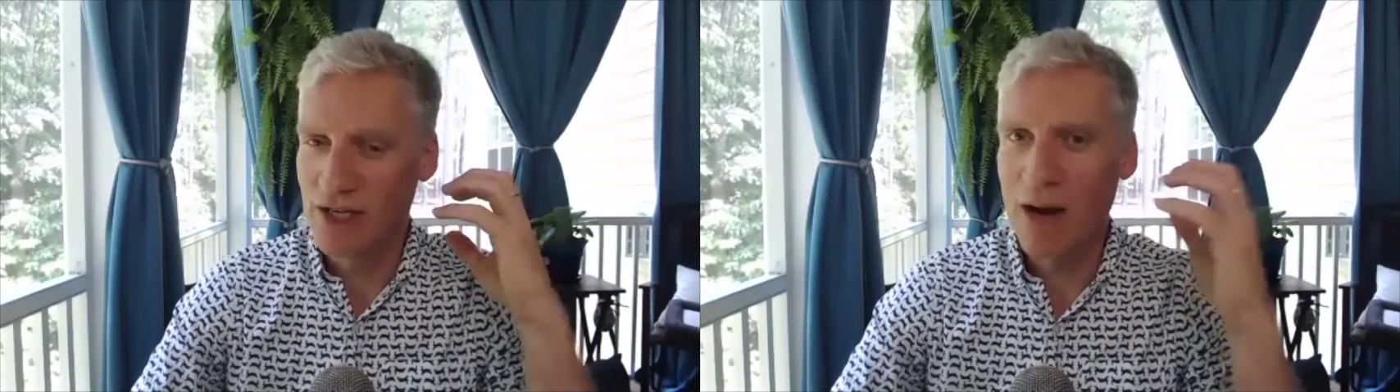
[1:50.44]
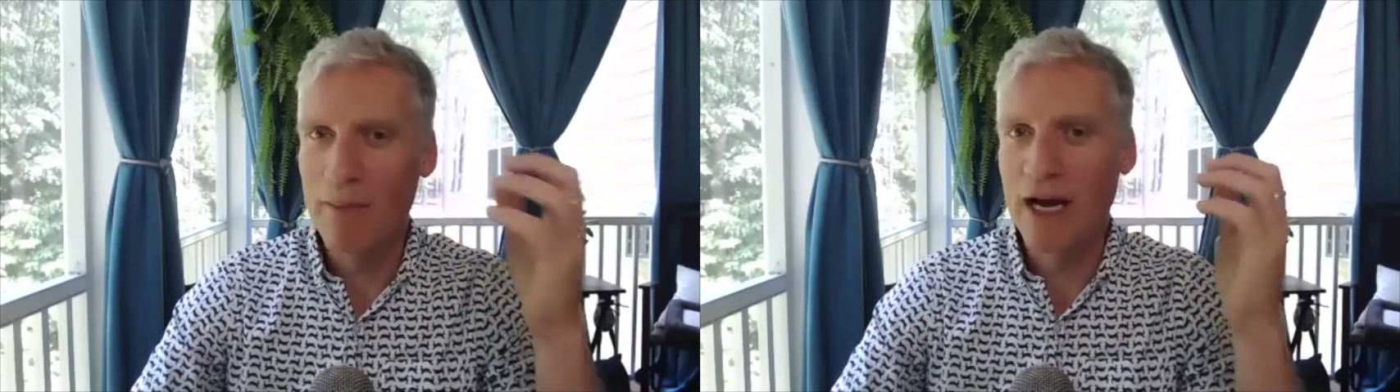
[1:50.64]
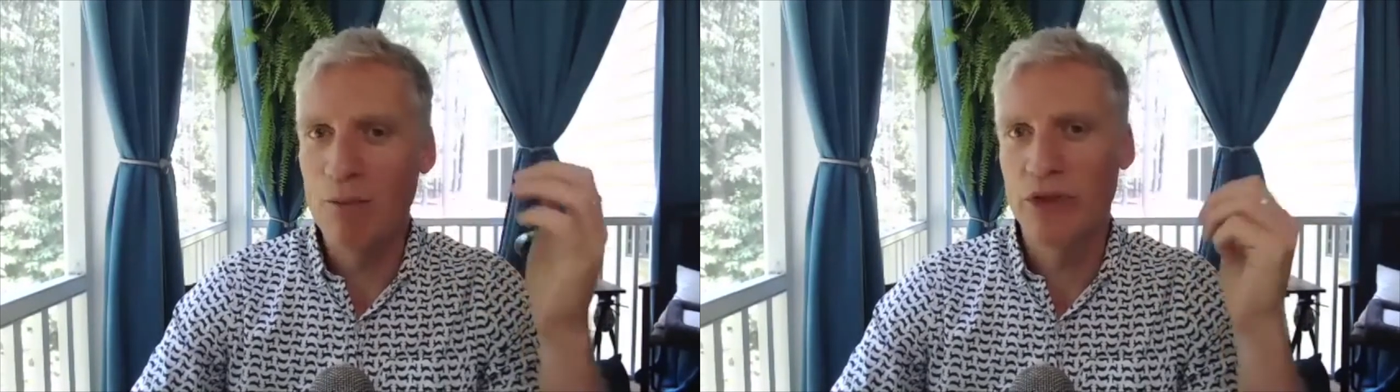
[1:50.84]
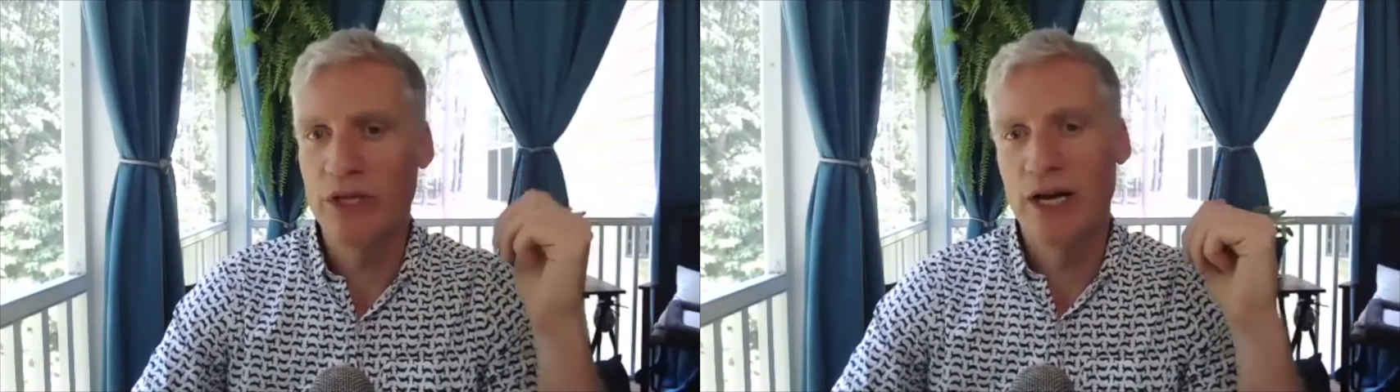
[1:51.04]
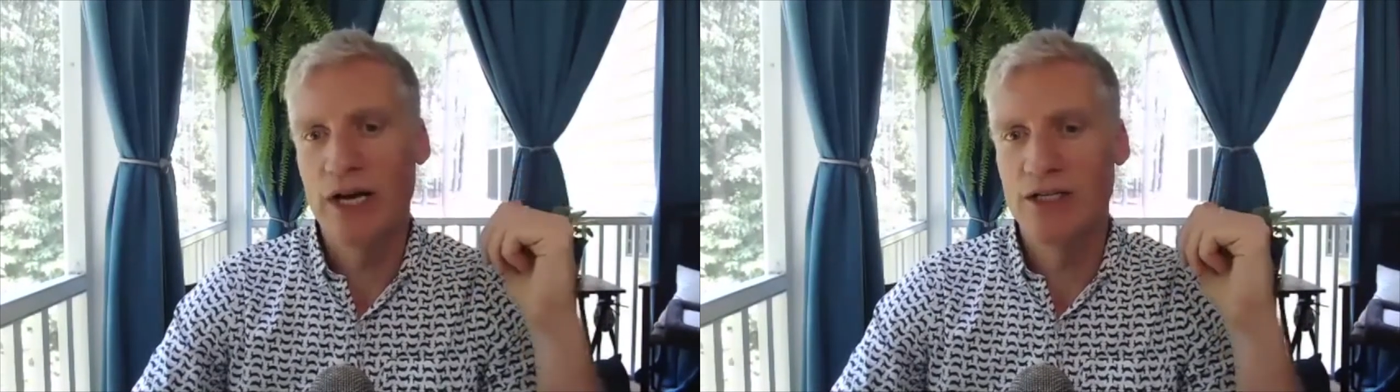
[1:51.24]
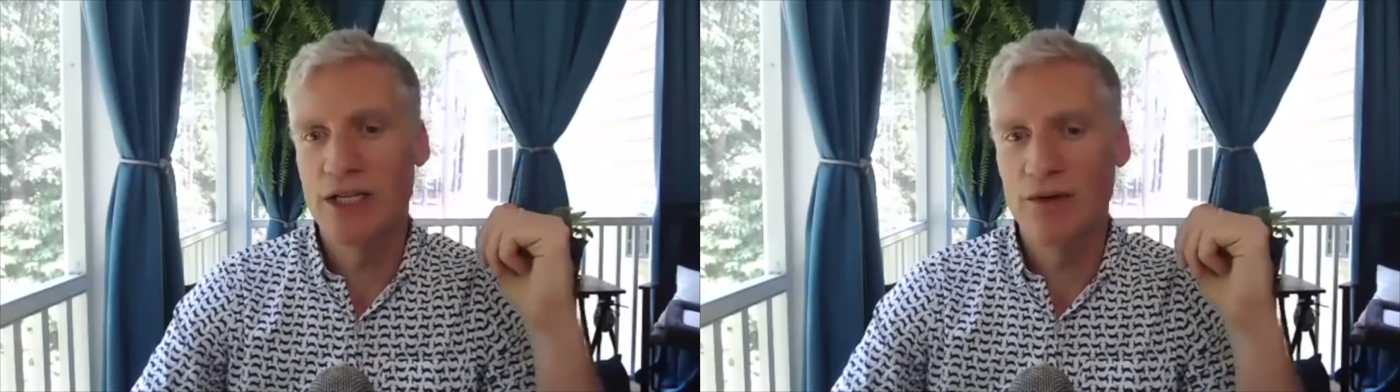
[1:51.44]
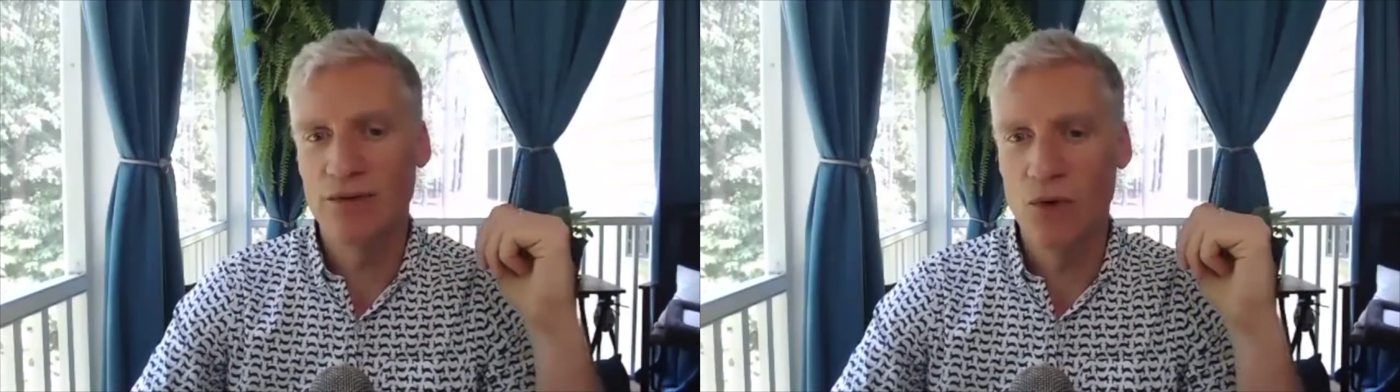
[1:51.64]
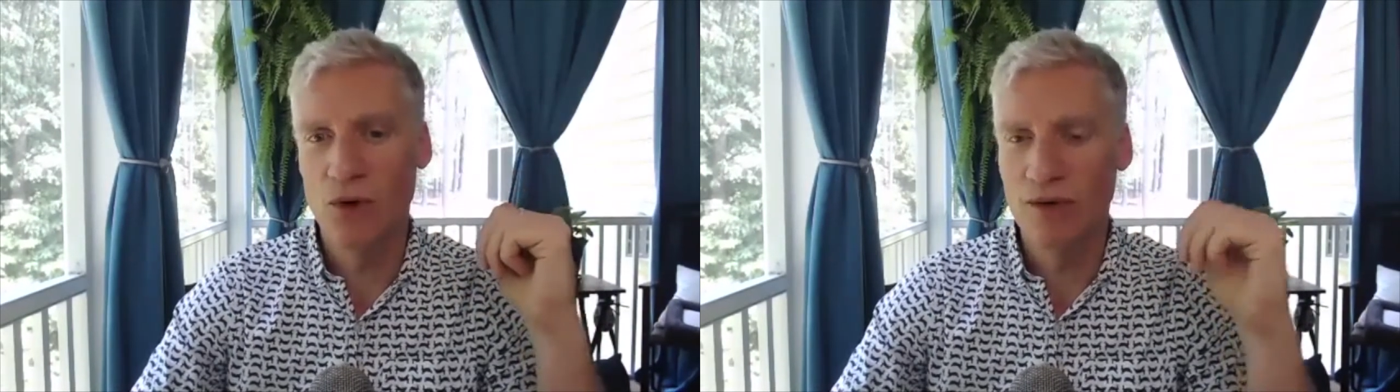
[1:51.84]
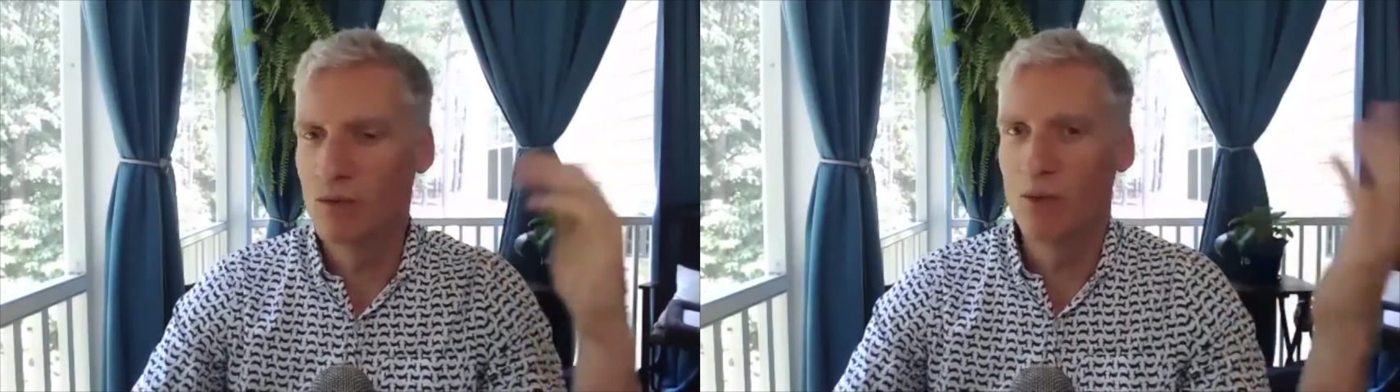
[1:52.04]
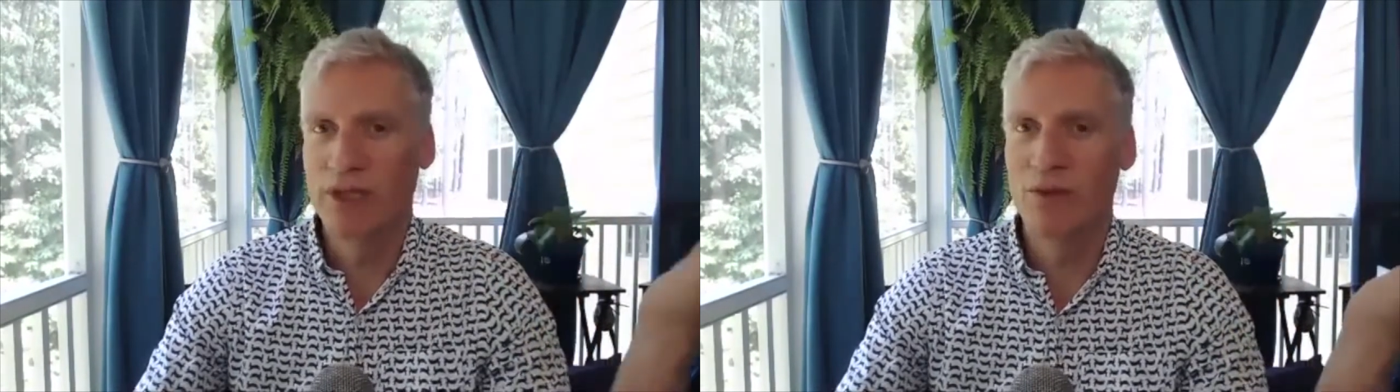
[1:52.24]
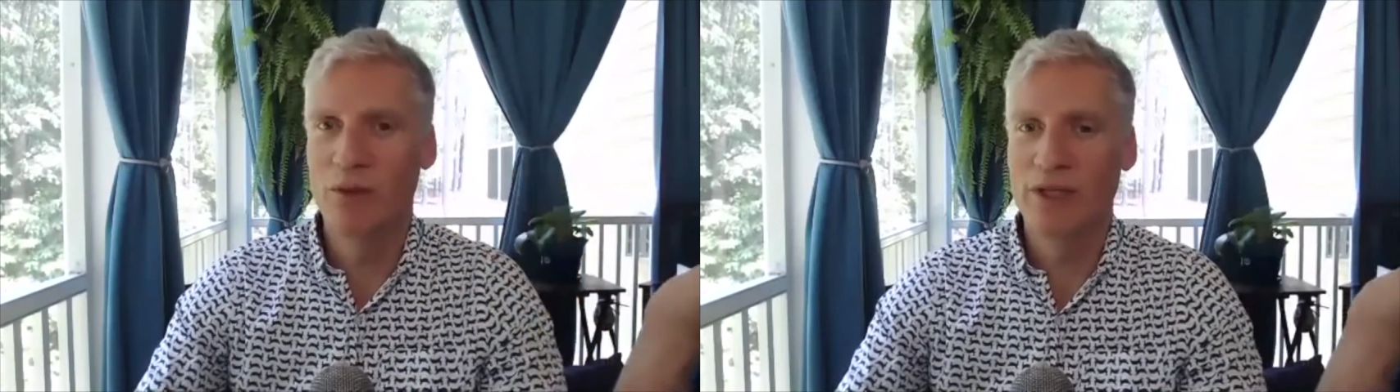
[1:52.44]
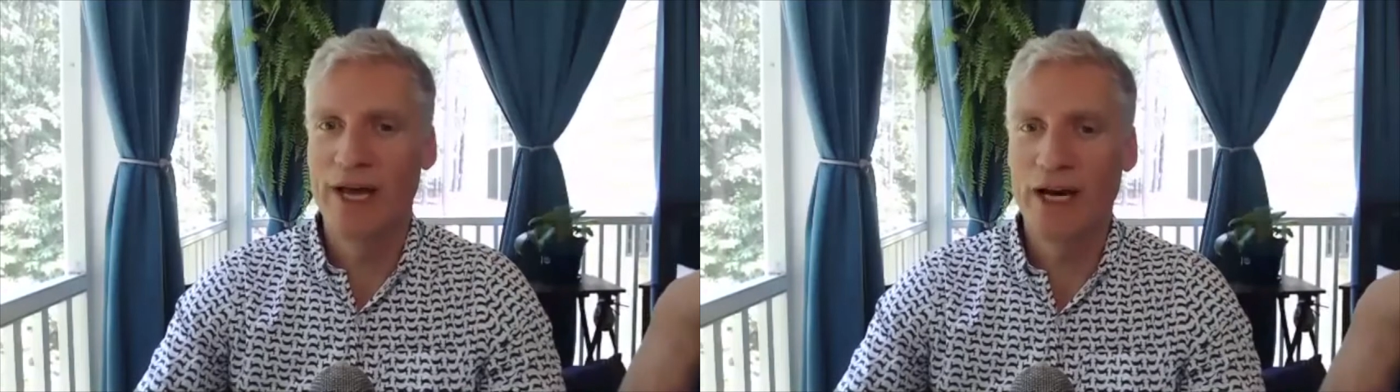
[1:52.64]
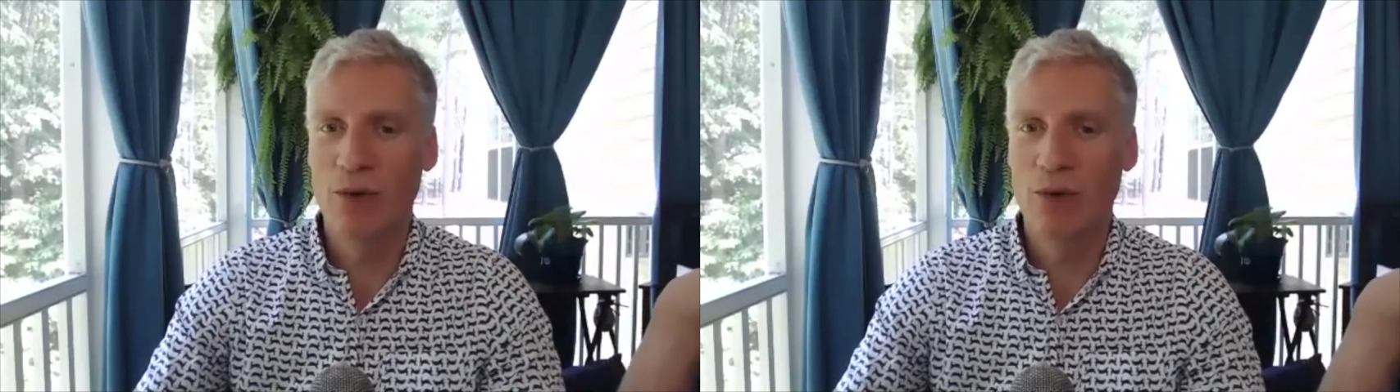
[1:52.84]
coming up with the idea for what the heck